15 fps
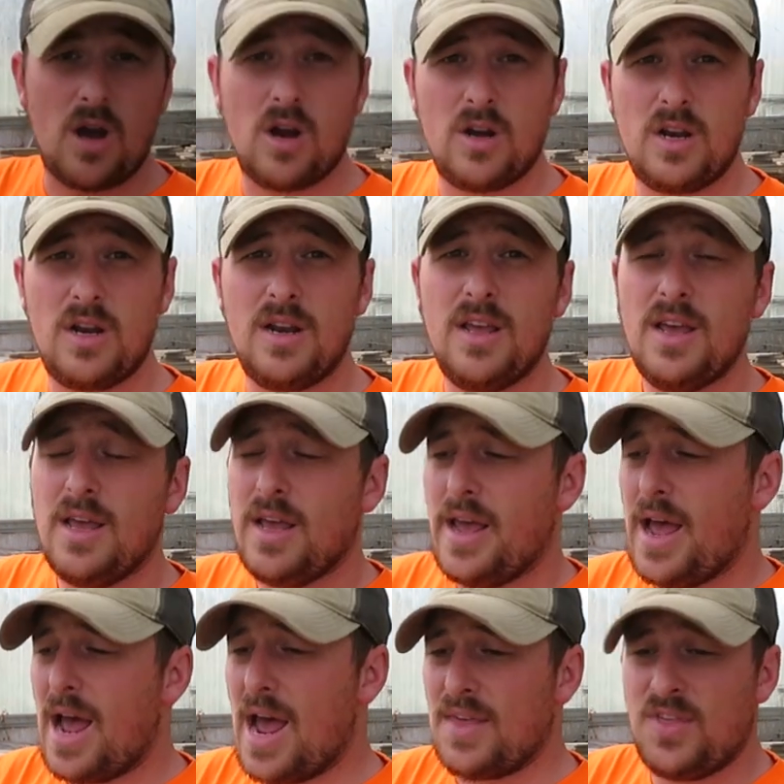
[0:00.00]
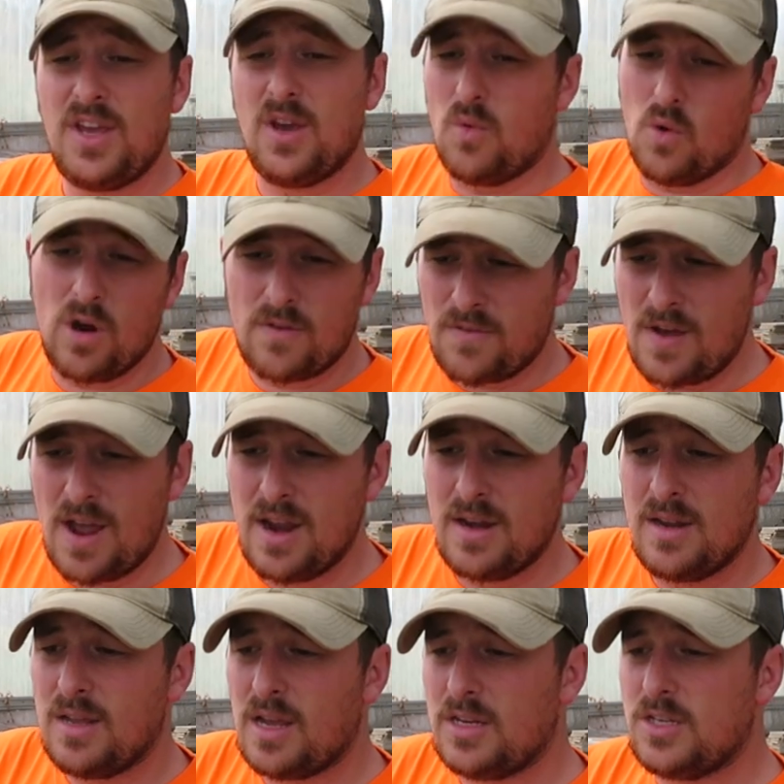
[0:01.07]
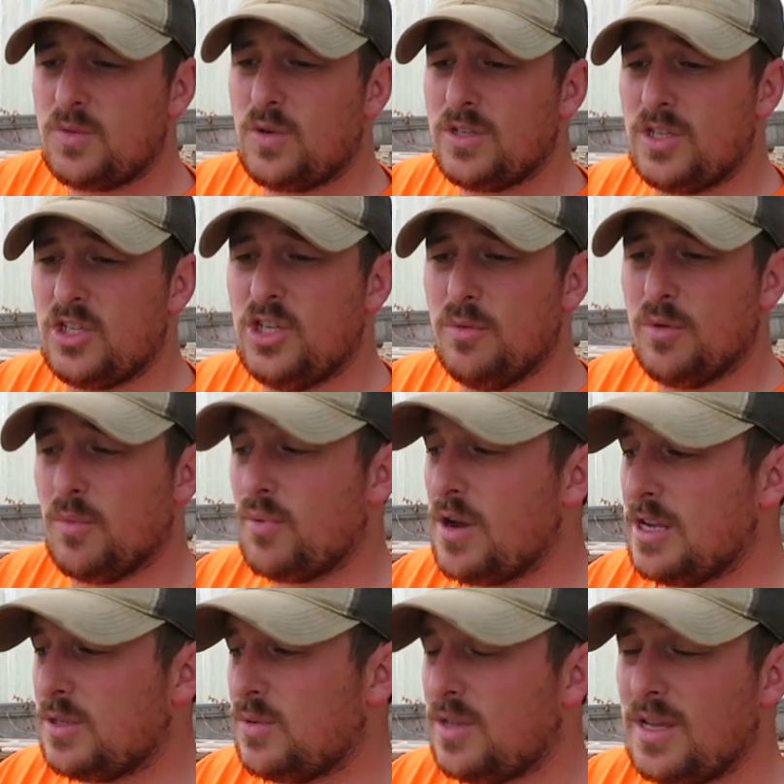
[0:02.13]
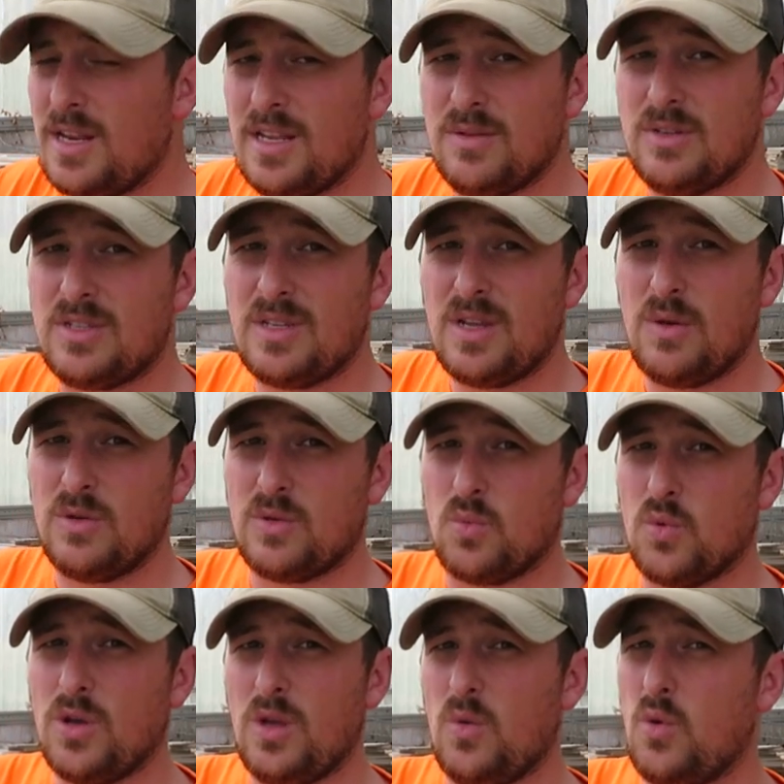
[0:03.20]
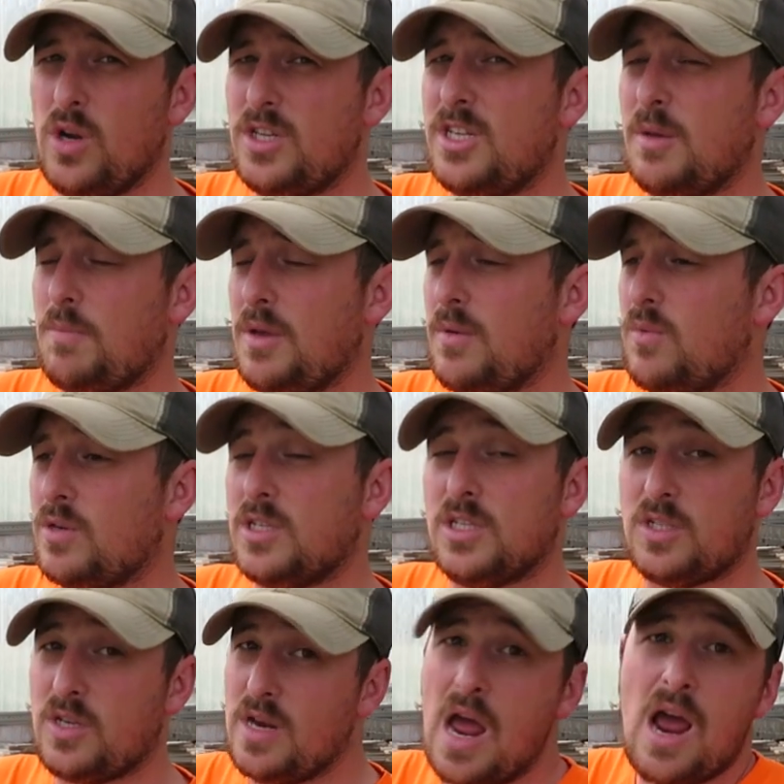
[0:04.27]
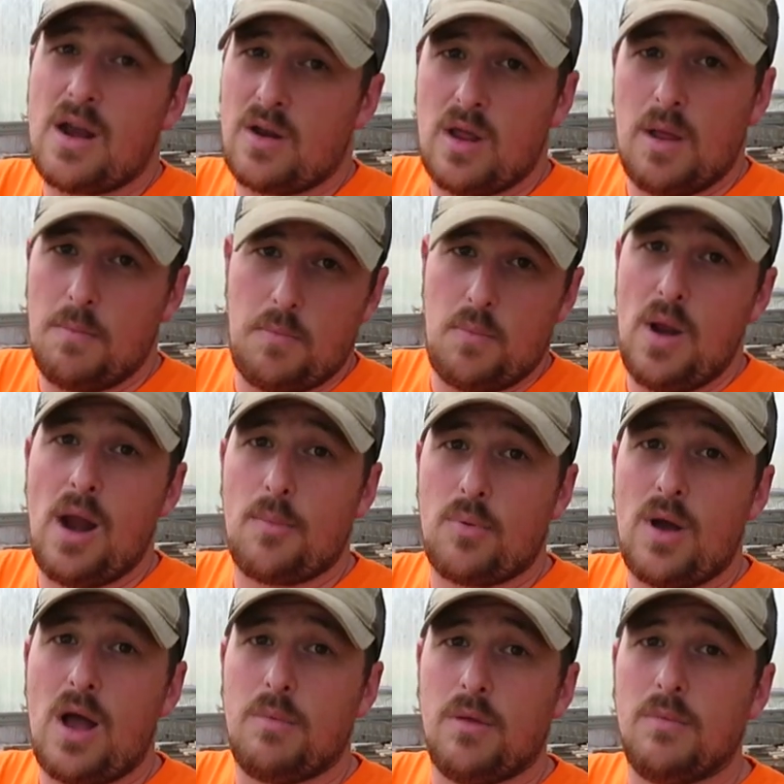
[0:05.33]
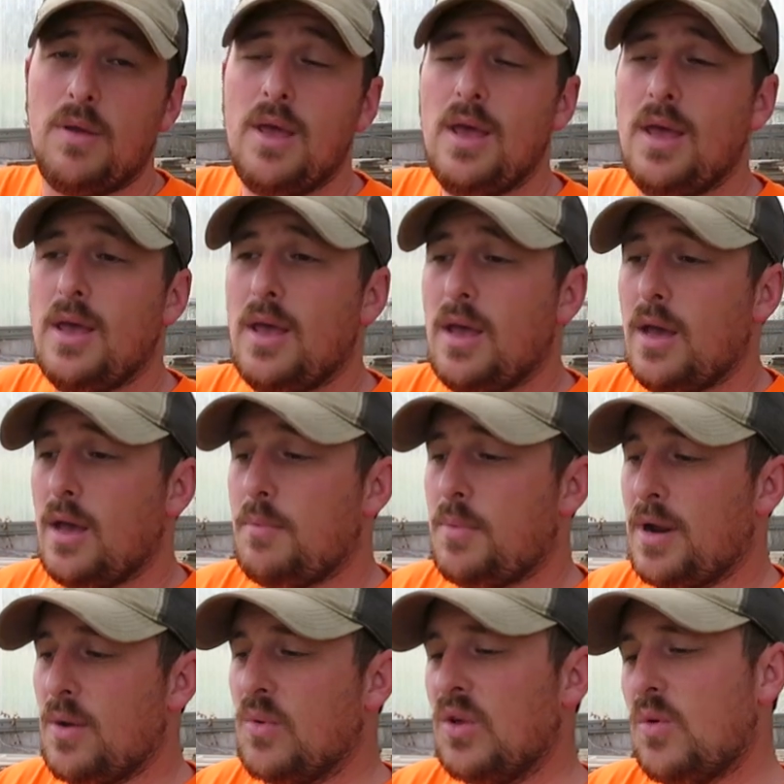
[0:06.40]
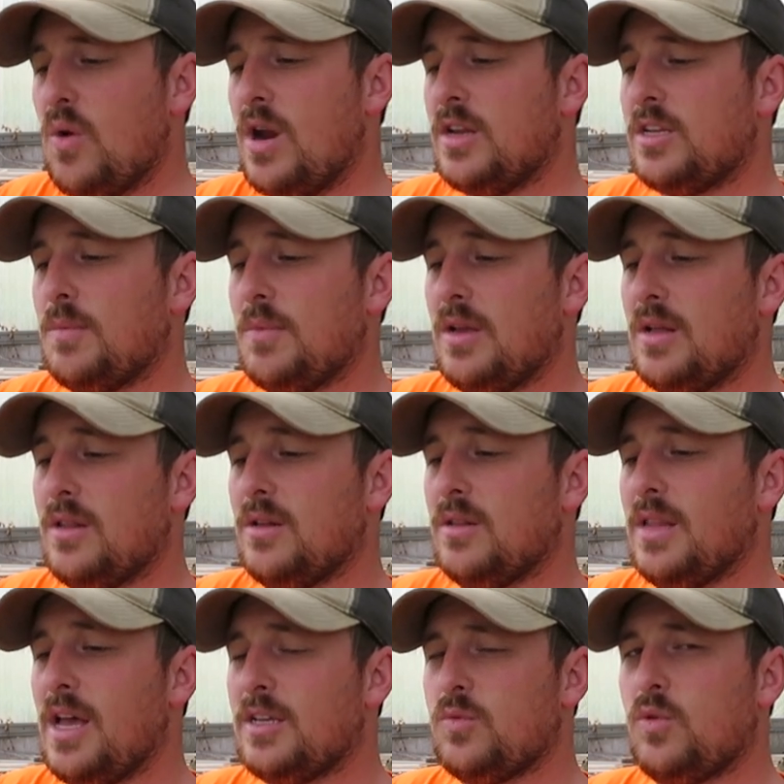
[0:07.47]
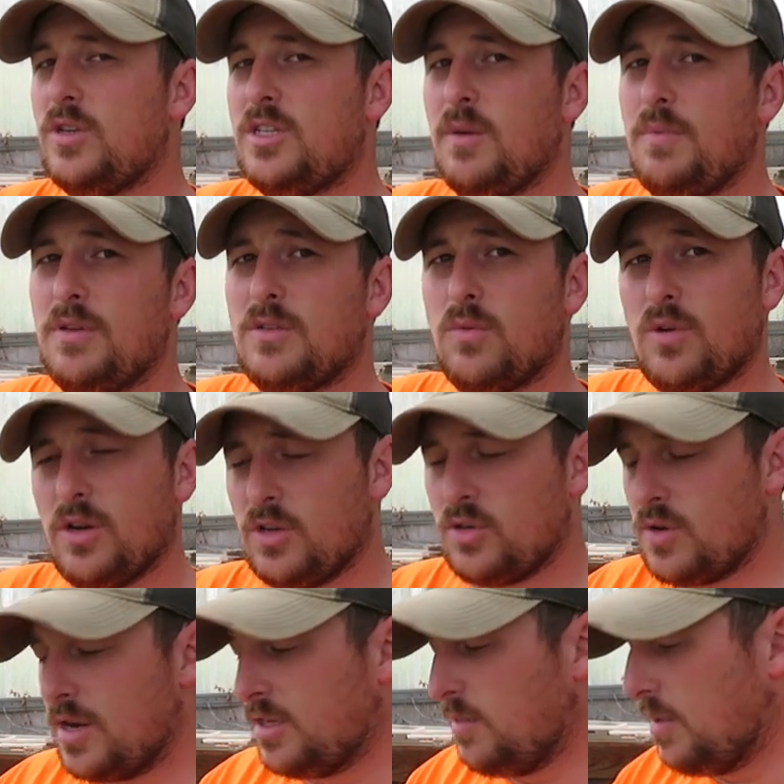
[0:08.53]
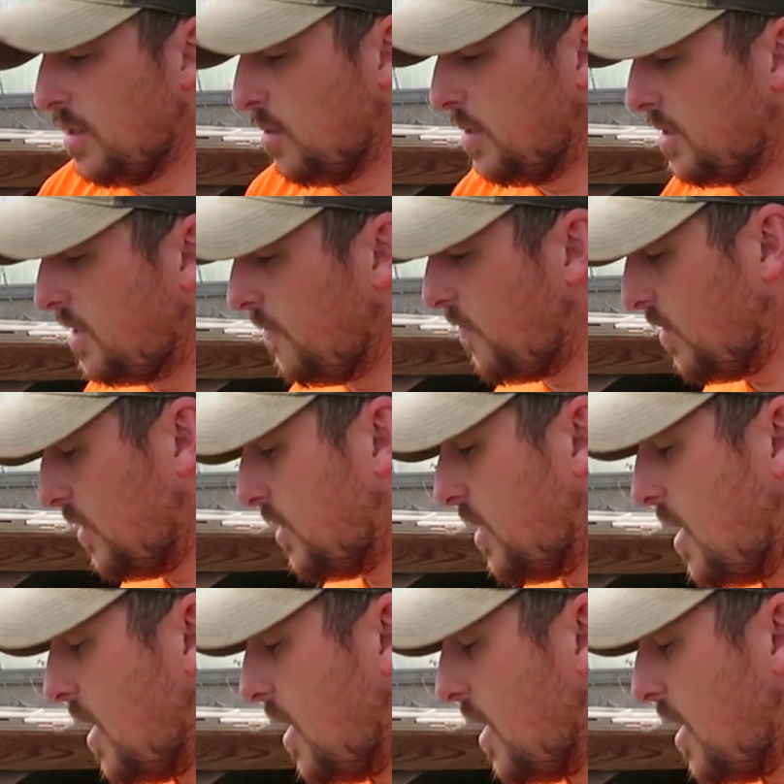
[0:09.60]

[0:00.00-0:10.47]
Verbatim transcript: and Garden. I think it worked fine. I just wasn't super impressed with it. It was it was really wood chippy, which is not not a problem, but I really wanted something a little less wood chippy. So we're going to try something a little bit different